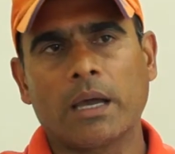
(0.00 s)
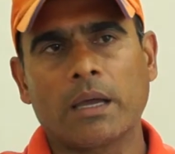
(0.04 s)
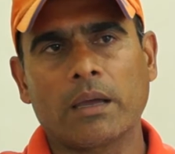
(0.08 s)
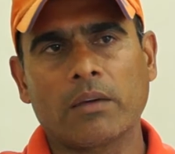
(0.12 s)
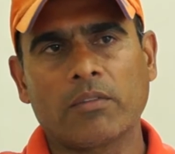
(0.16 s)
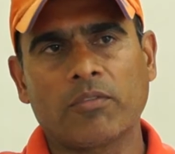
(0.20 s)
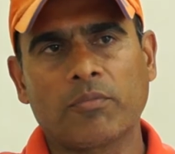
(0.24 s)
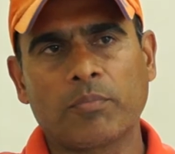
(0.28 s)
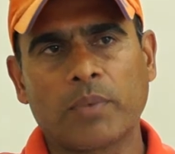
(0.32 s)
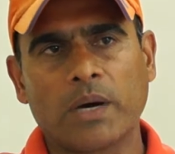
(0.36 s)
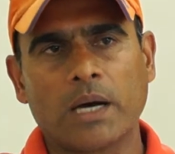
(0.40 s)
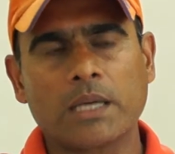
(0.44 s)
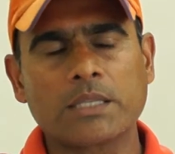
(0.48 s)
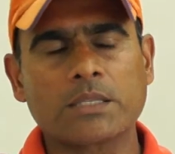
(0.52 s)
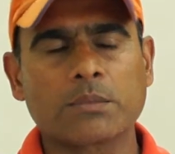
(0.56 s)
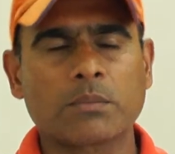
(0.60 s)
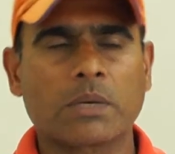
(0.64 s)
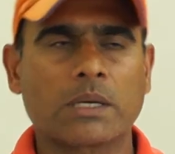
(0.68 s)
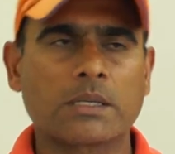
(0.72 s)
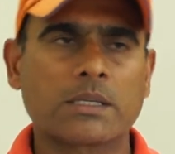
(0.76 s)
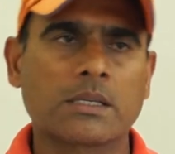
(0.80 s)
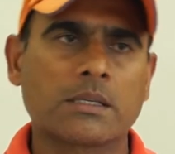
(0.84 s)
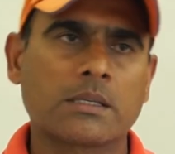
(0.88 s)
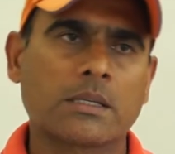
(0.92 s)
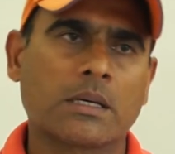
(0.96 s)
I have passed
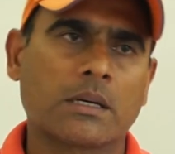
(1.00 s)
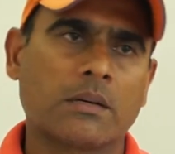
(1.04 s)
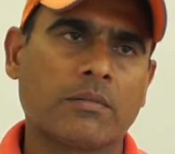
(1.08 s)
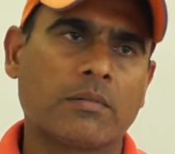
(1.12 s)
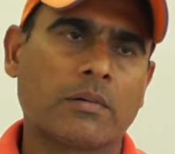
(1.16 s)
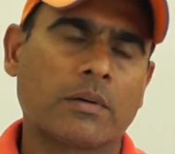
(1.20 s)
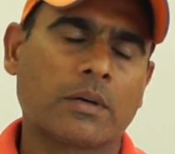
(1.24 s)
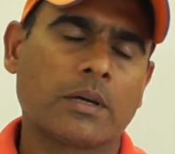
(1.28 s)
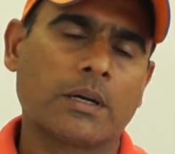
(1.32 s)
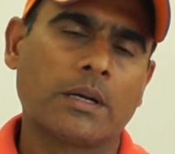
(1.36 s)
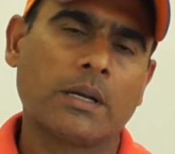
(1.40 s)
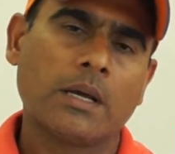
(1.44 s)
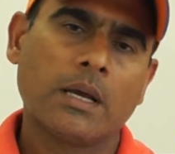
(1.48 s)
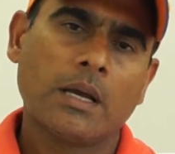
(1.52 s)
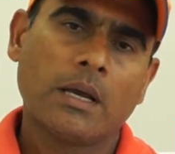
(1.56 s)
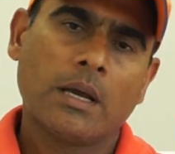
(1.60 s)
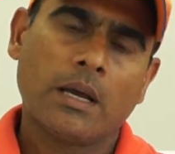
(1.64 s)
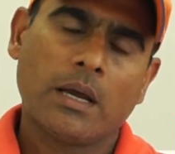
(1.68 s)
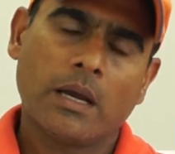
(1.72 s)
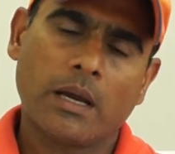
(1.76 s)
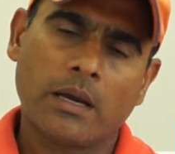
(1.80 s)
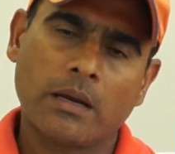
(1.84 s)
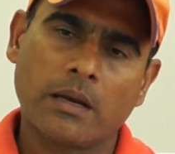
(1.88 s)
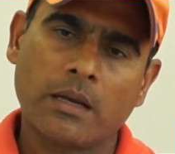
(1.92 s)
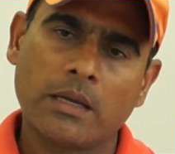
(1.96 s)
my C certificate
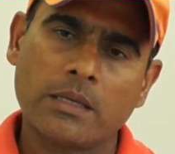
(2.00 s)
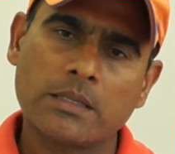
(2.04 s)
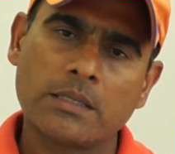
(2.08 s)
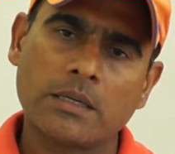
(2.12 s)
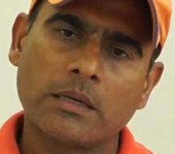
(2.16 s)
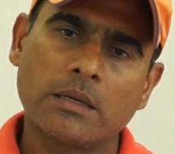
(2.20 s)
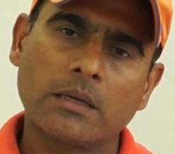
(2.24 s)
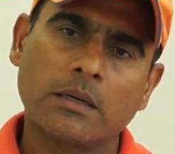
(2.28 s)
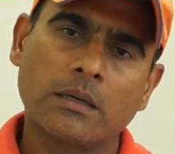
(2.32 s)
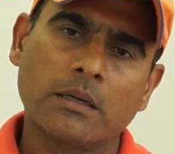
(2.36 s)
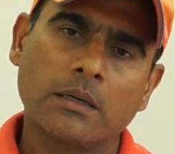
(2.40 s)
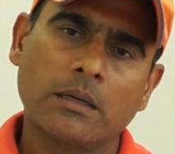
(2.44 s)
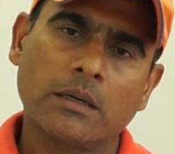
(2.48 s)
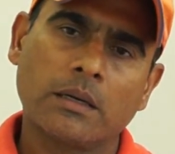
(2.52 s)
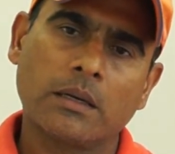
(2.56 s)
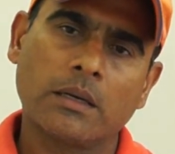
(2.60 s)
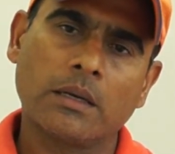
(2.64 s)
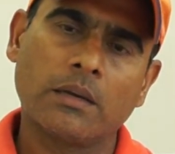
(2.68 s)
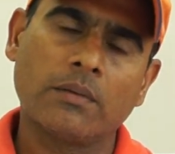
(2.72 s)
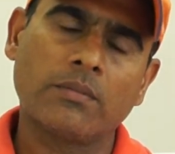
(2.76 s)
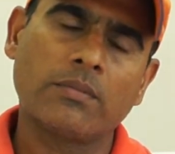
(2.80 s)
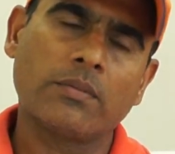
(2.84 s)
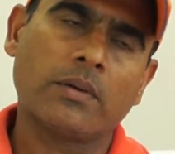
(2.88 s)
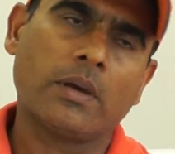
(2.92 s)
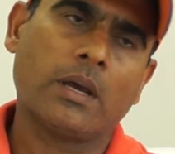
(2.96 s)
and doesn't
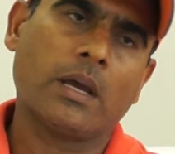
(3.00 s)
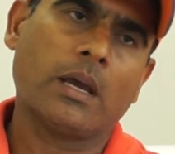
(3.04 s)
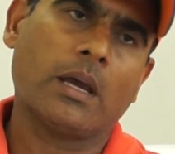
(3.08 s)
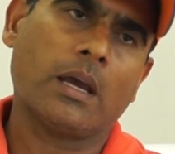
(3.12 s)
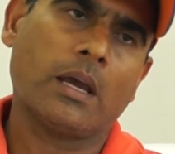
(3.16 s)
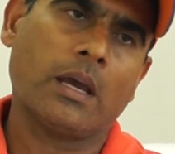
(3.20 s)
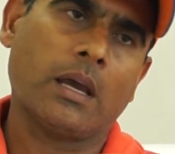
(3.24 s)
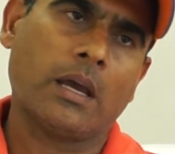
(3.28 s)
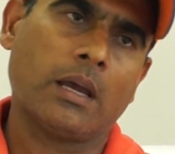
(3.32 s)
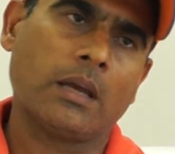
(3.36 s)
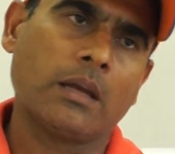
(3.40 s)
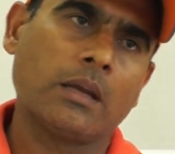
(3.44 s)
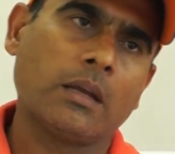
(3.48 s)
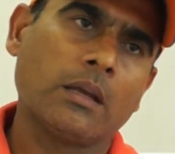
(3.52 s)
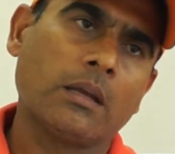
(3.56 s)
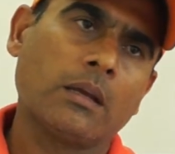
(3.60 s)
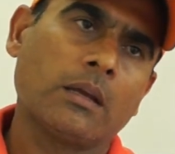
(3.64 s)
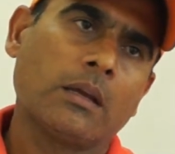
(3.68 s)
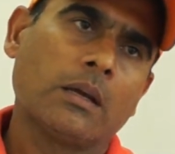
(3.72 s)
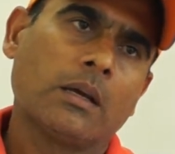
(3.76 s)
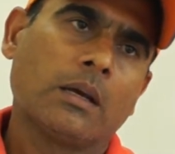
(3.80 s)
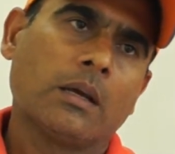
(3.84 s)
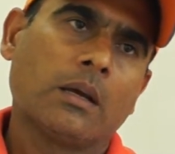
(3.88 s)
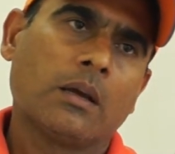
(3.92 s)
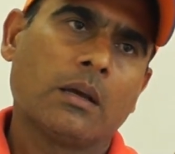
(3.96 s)
give
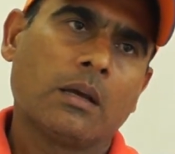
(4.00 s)
any